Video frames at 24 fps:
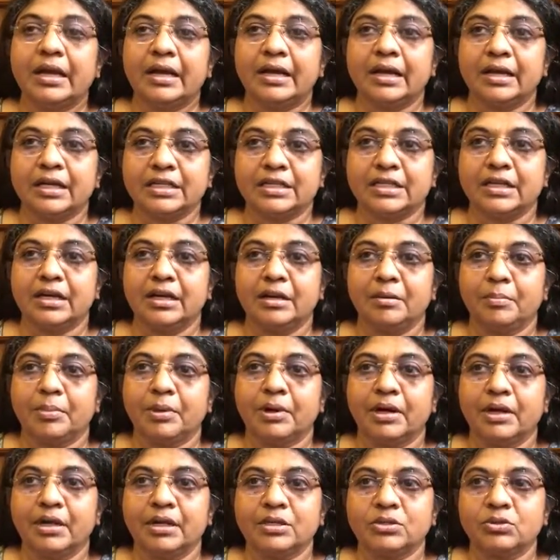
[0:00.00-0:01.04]
Raksha
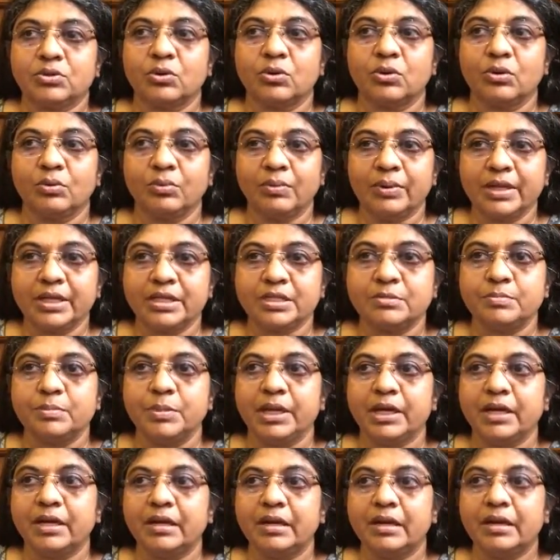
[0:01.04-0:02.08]
Nepal has always
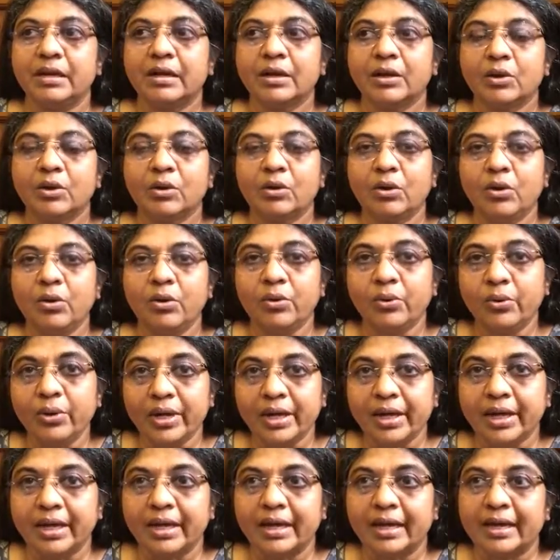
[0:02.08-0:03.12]
been
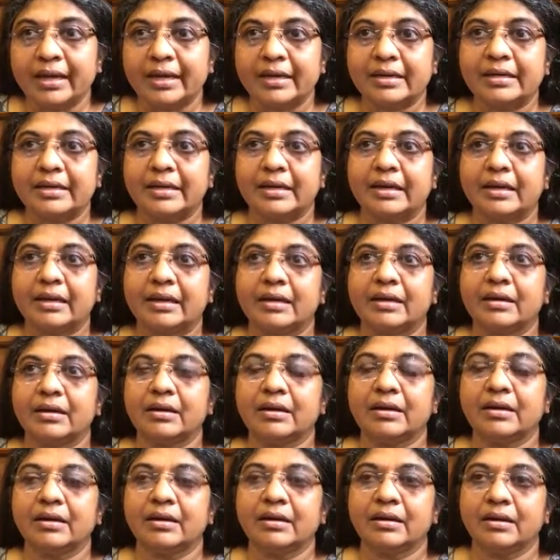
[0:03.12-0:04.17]
looking at and
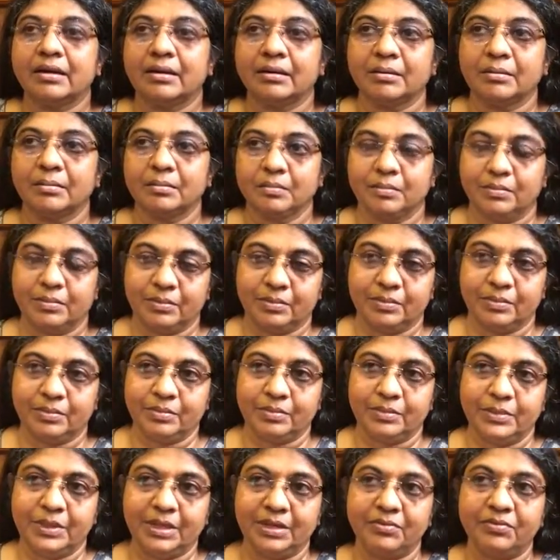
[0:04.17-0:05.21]

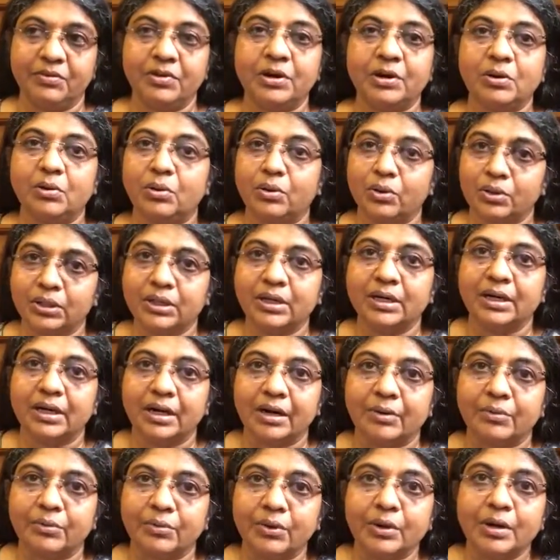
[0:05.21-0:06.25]
they work on the
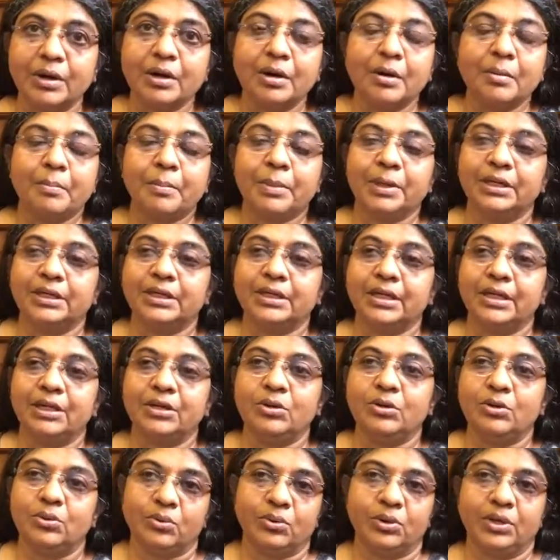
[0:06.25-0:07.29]
ground, but they
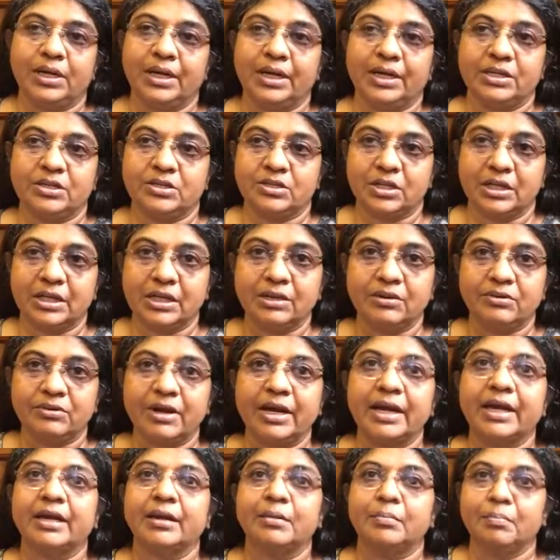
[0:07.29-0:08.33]
don't actually
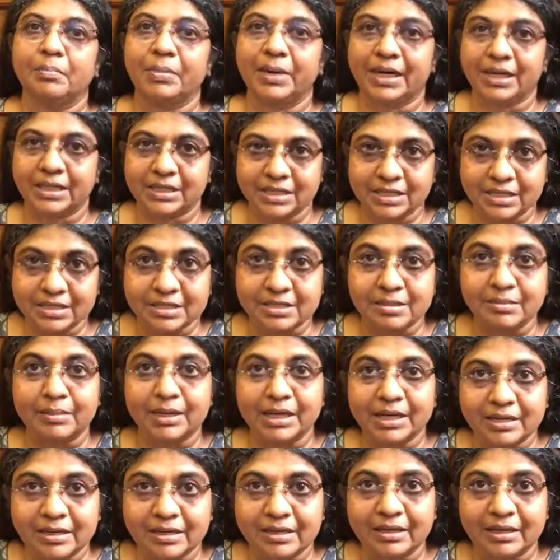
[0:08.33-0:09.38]
track impact
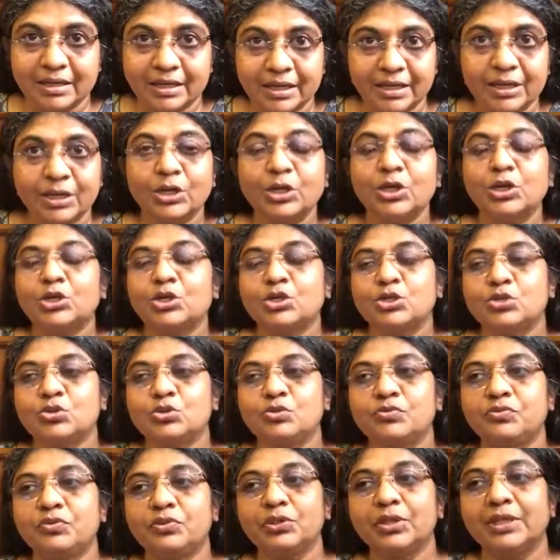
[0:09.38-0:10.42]
systematically.
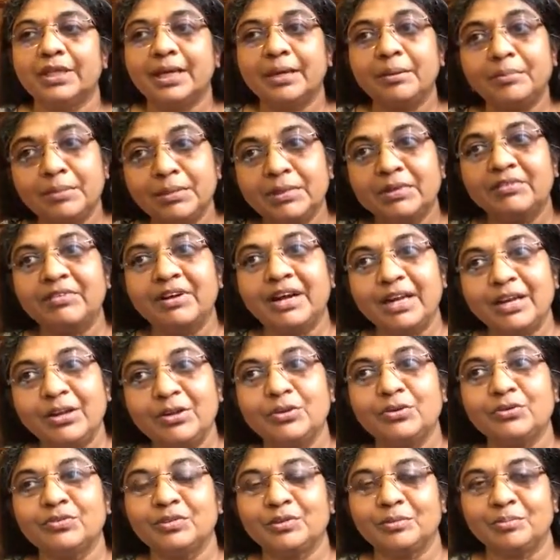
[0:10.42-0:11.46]
So for them, the
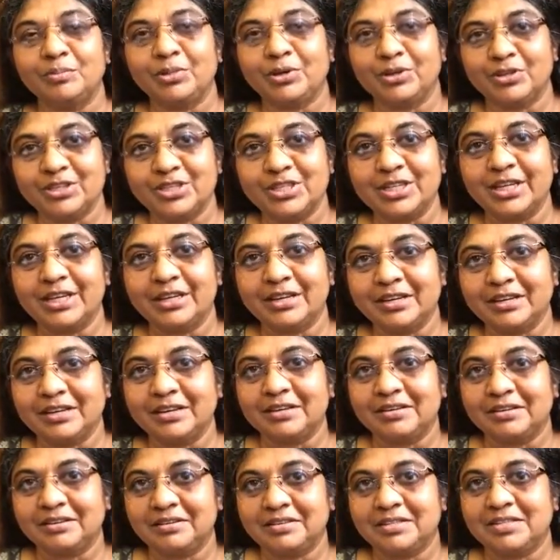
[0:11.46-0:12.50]
value of the project,
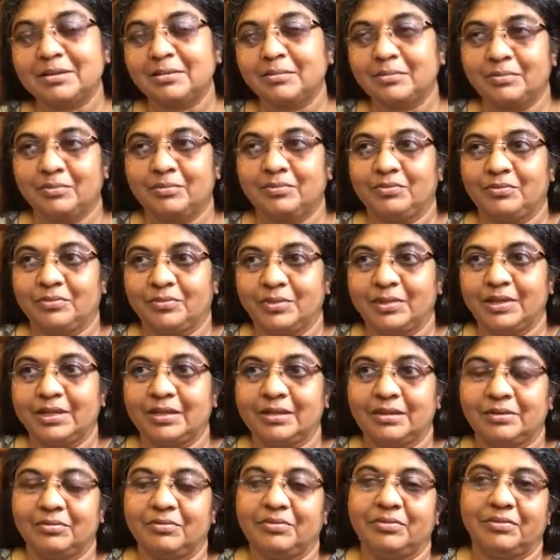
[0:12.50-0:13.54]

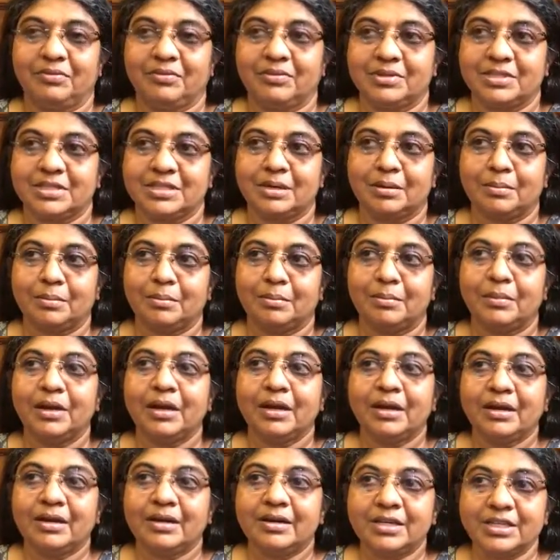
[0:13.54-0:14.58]
some
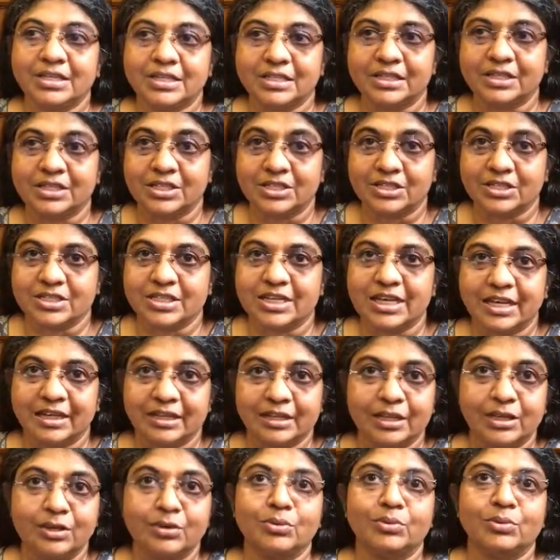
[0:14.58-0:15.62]
researchers like
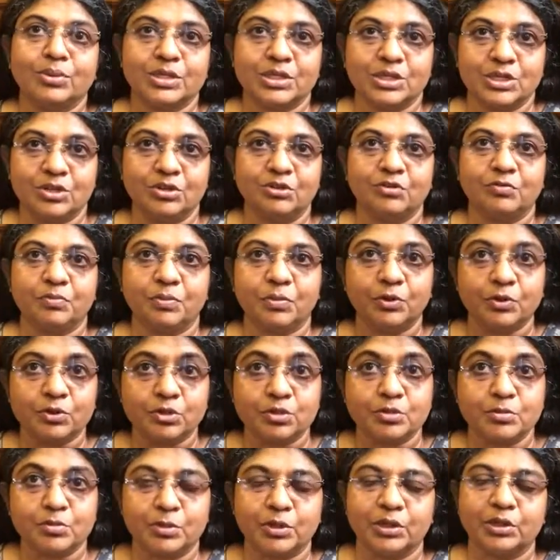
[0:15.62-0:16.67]
the University of
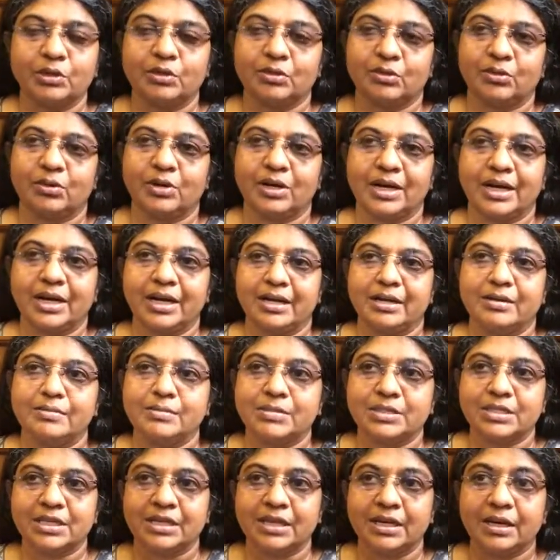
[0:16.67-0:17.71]
Portsmouth or
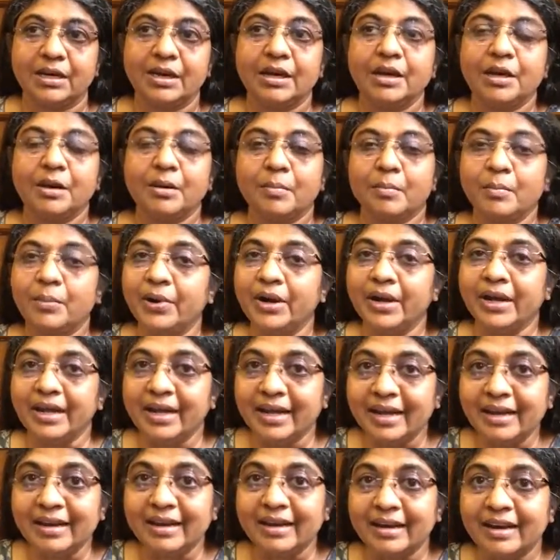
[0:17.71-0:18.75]
IMC bring
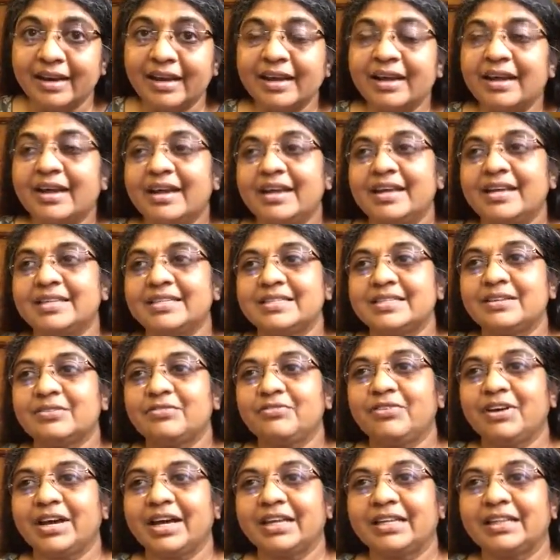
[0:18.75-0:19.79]
in, is the
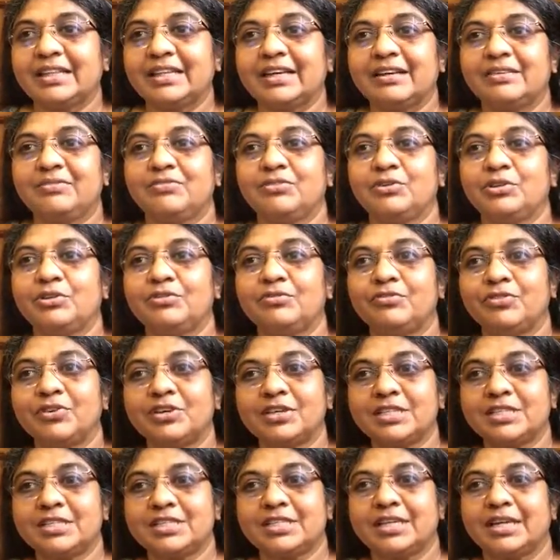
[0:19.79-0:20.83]
fact that for the
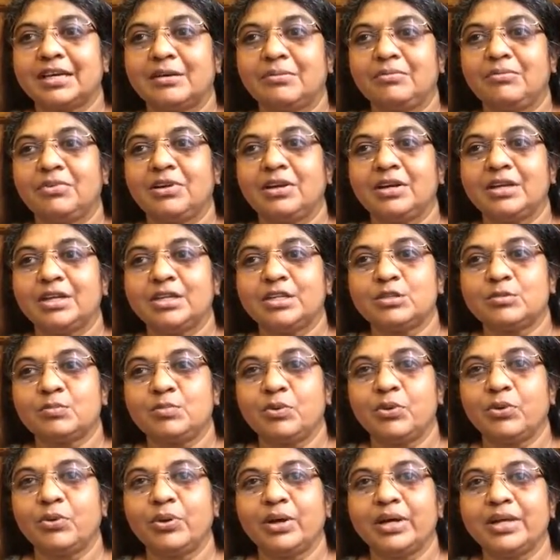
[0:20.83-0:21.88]
first time we are
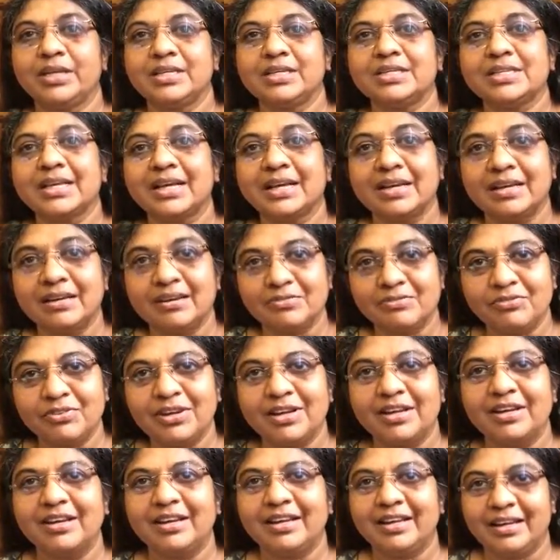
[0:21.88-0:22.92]
exploring
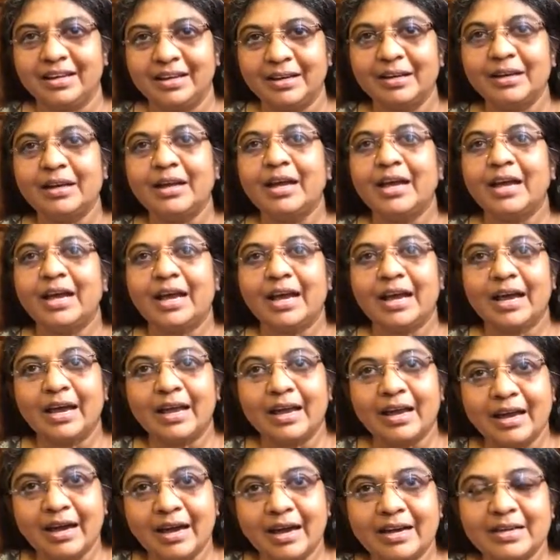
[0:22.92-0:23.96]
scientifically
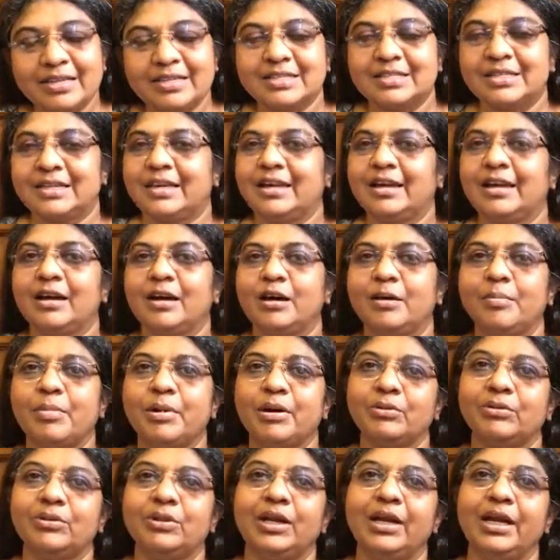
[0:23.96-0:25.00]
and asking
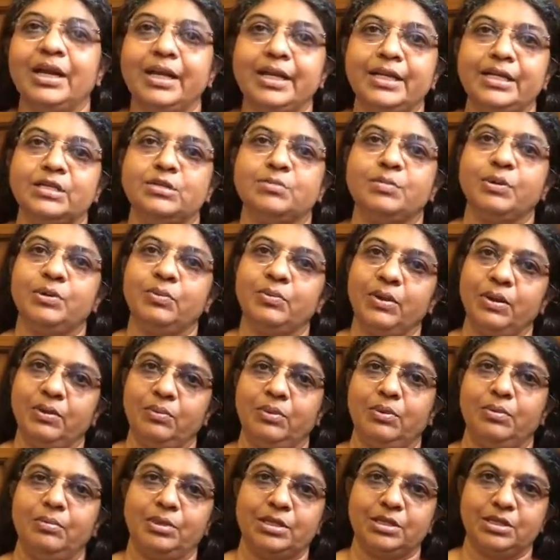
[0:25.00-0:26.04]
about the links between
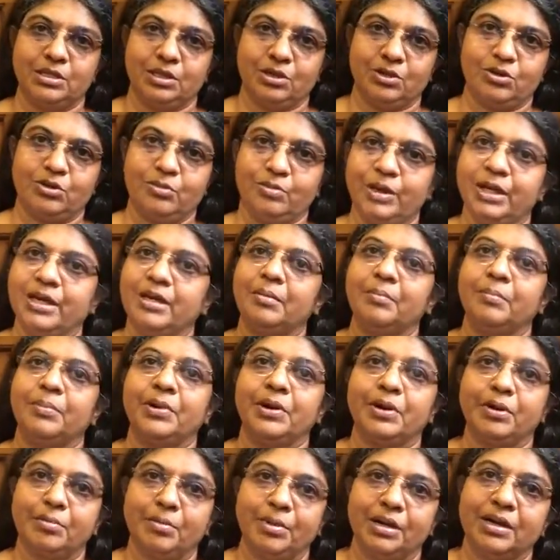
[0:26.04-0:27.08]
women's economic
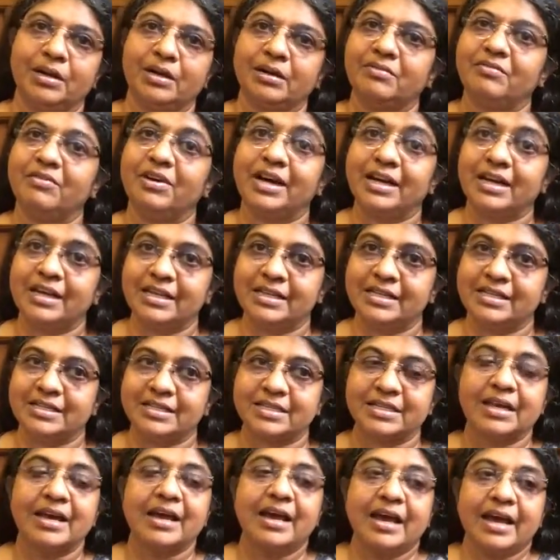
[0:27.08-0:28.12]
empowerment and
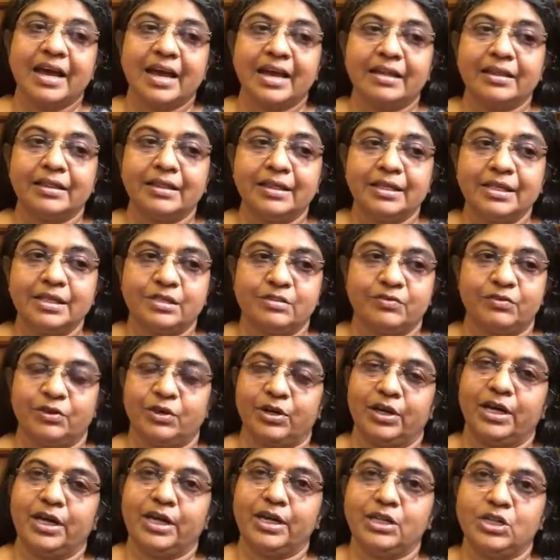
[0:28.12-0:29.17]
violence, and this for
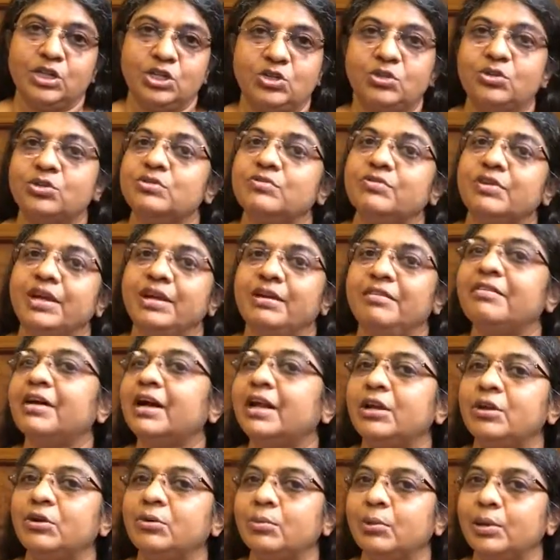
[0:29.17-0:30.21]
an NGO is very
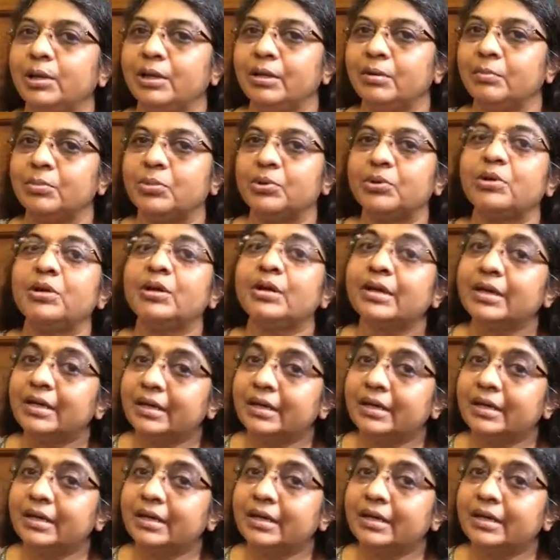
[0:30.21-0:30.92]
valuable input.